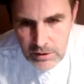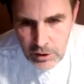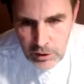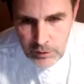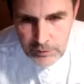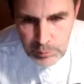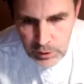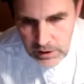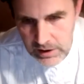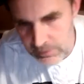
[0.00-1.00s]
of
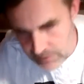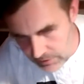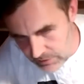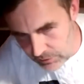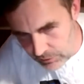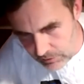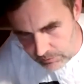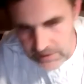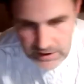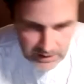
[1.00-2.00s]
putting it out in the sun and
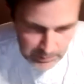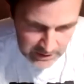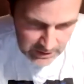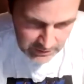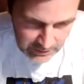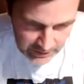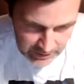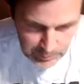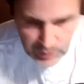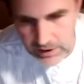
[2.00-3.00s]
taking it back in at
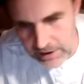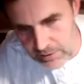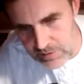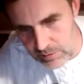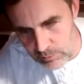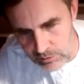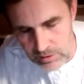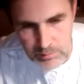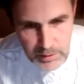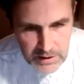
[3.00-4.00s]
night, putting it out in the
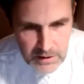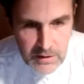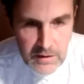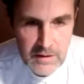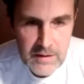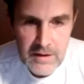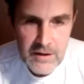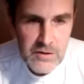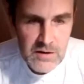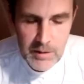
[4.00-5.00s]
morning, back in, and
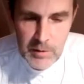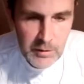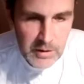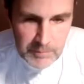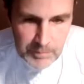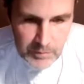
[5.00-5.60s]
just kept going.